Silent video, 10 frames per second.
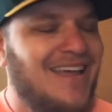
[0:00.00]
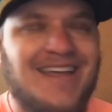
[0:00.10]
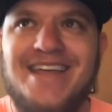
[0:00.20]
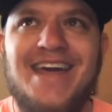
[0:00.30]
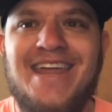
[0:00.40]

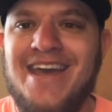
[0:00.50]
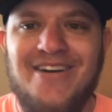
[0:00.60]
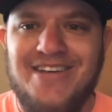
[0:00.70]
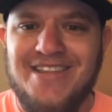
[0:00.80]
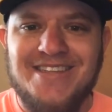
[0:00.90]

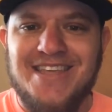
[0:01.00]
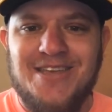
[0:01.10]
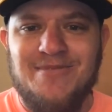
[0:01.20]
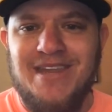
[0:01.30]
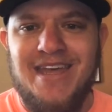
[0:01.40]
anyhow, it looks like
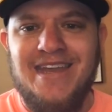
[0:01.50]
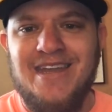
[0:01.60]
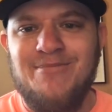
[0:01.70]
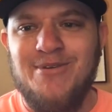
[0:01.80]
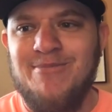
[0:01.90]
I'm going to end
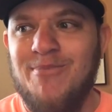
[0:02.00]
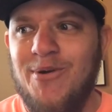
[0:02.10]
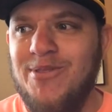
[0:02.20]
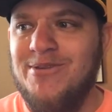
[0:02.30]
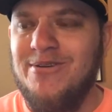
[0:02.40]
up with
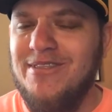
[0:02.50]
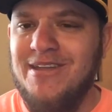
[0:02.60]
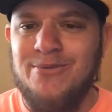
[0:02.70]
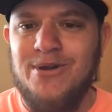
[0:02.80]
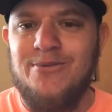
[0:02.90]
more
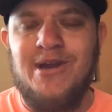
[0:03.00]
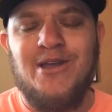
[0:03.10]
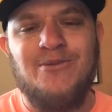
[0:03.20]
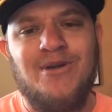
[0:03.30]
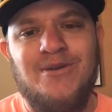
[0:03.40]
than what a
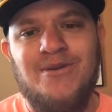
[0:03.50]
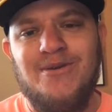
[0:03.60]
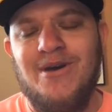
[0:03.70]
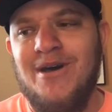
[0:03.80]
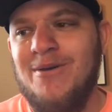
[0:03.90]
regular
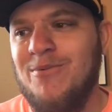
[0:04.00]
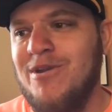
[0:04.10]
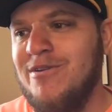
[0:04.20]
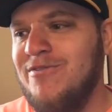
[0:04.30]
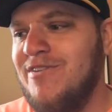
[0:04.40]
one
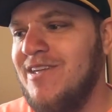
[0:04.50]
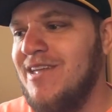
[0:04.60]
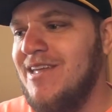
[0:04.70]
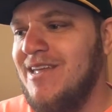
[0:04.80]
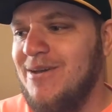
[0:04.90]
would
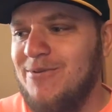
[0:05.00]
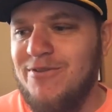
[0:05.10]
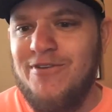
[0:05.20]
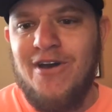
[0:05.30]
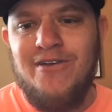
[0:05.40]

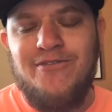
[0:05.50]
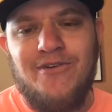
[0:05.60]
have gone for.